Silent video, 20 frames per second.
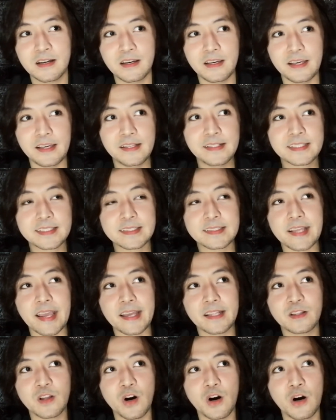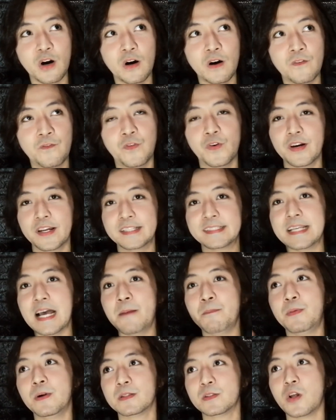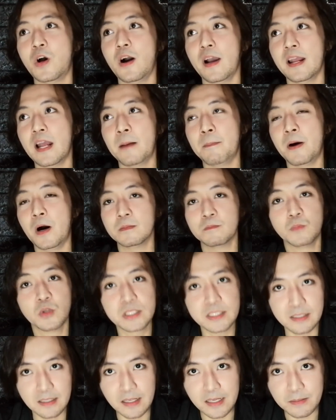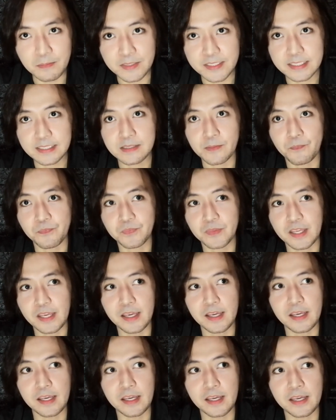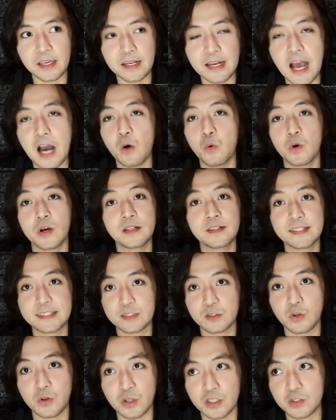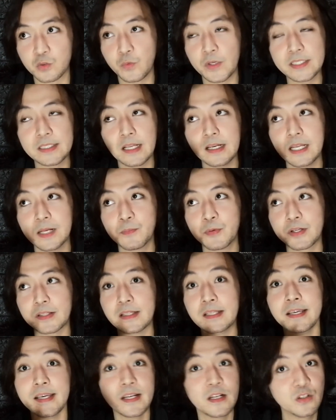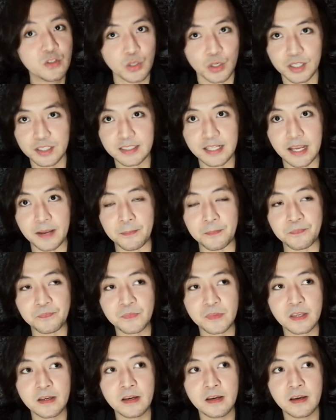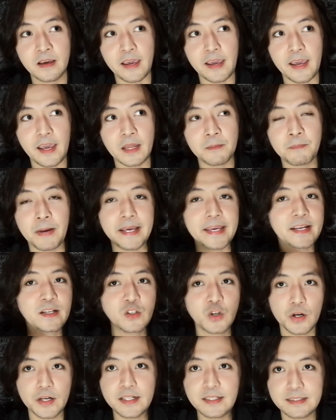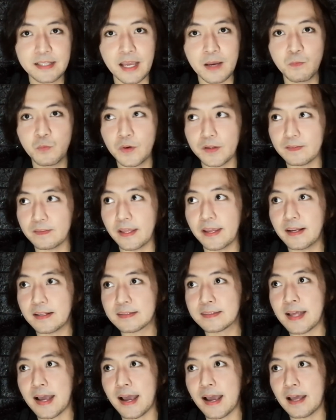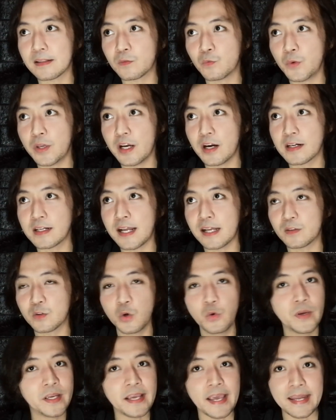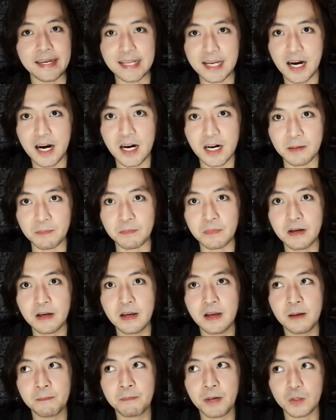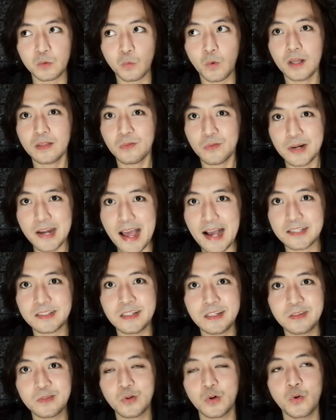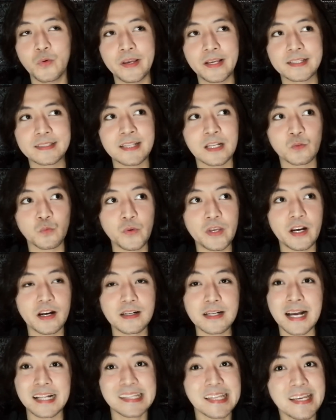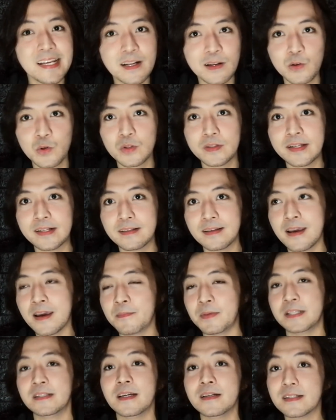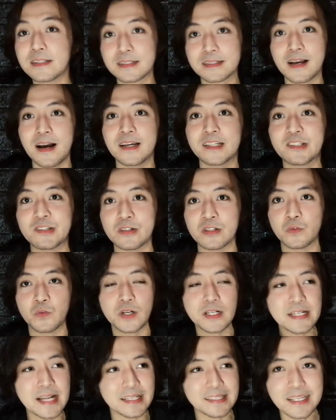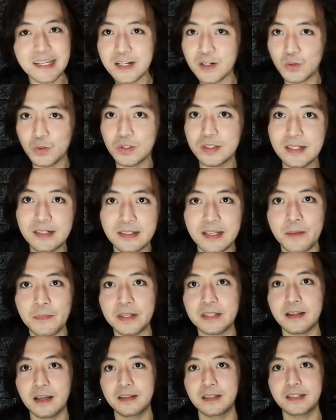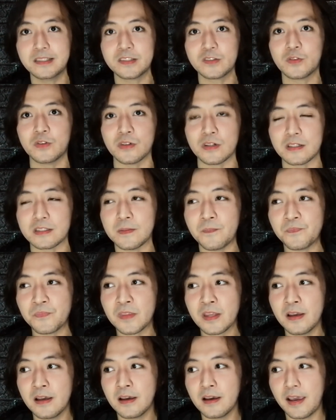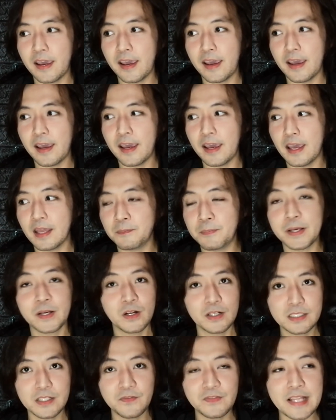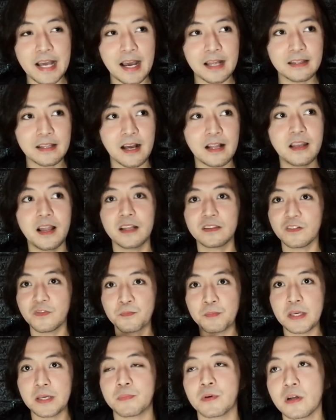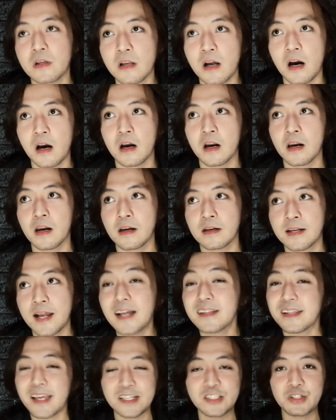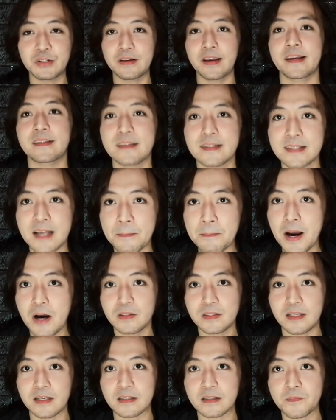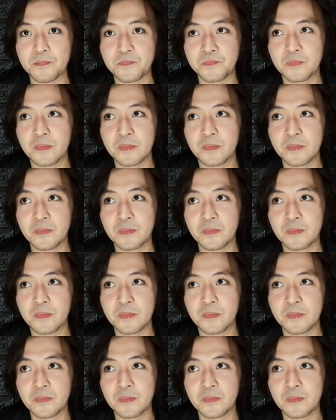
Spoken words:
Instead of, for example, talking about Muslims in our discourse, we deliberately ignore them. And by ignoring them, we think that we are not doing any harm. But what we're actually doing is that we are not including them in the discussion. We're not including them in the discourse. And because of that, a lot of people are not educated about it.